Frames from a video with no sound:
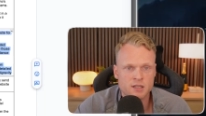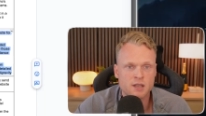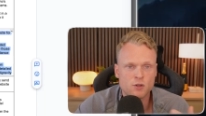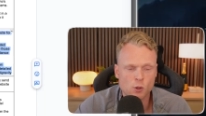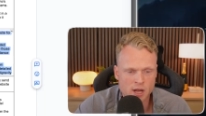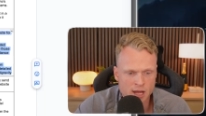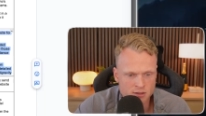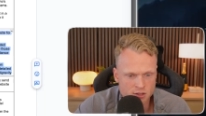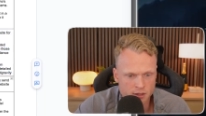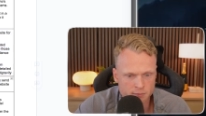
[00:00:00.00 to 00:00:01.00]
It gives you an
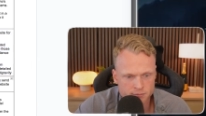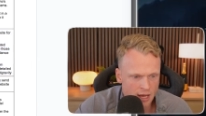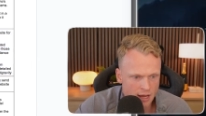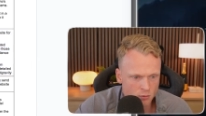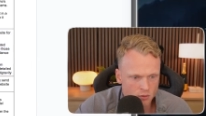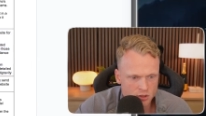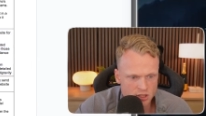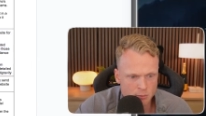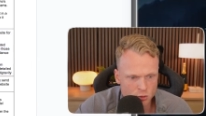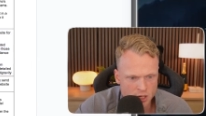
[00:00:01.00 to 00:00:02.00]
answer. Then
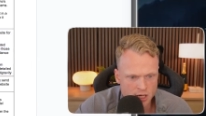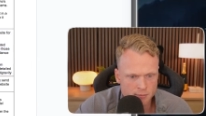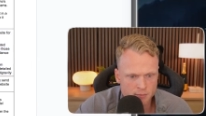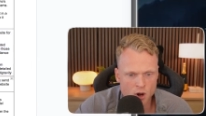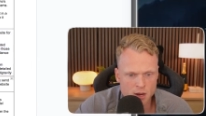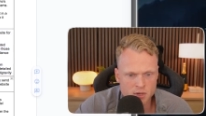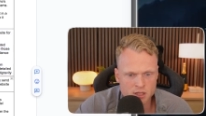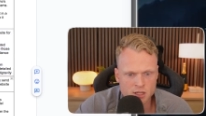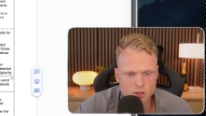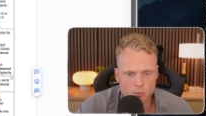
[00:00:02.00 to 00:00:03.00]
step 3, write me a
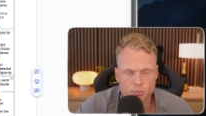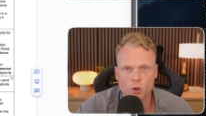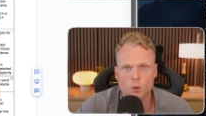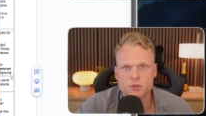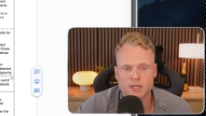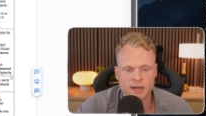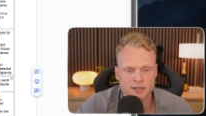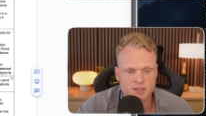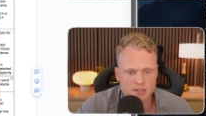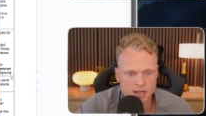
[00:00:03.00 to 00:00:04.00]
detailed prompt that I
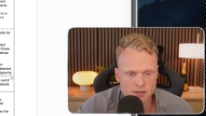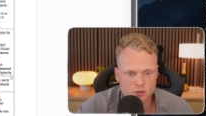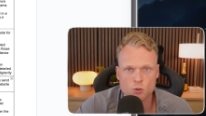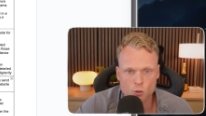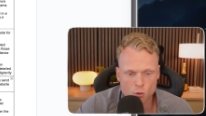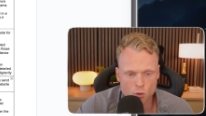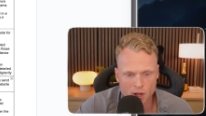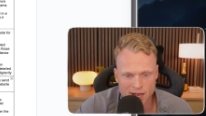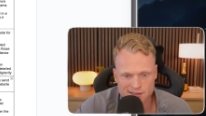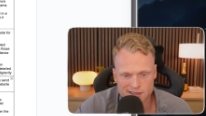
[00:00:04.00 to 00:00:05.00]
can send to Google
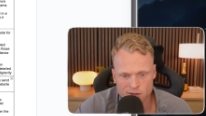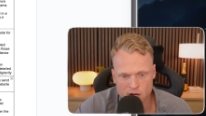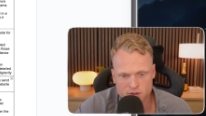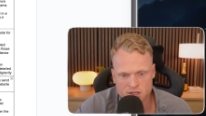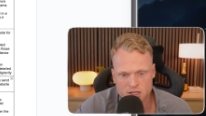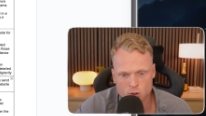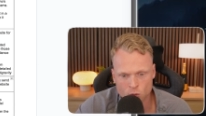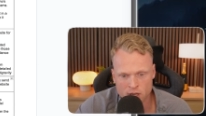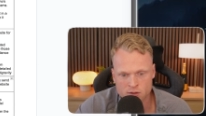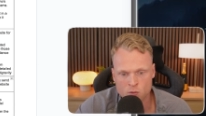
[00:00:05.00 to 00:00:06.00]
Anti-Gravity to
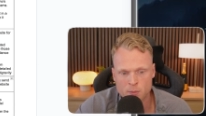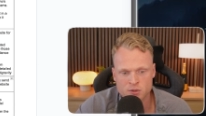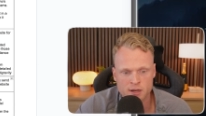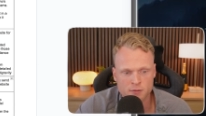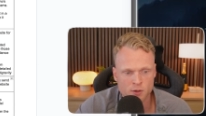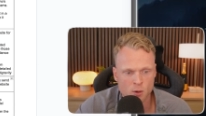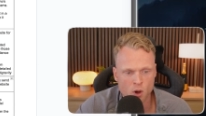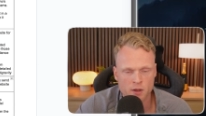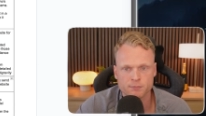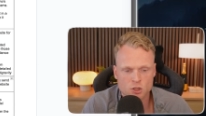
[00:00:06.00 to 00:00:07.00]
create the website v1.